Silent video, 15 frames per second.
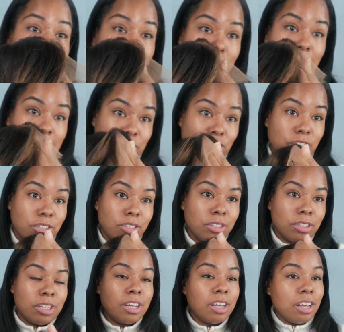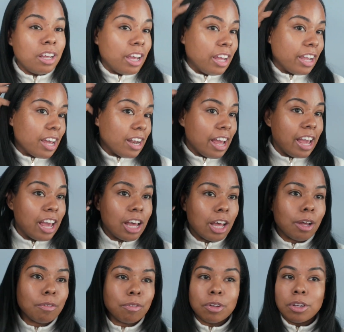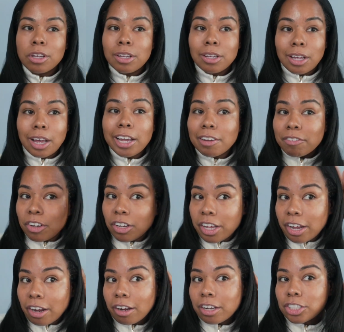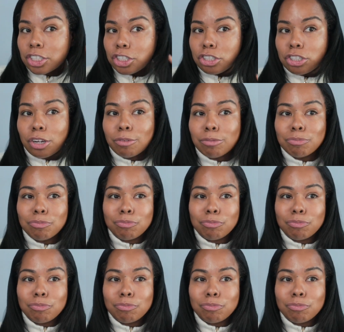the hair to look natural. And again, I have good hair. It's just, you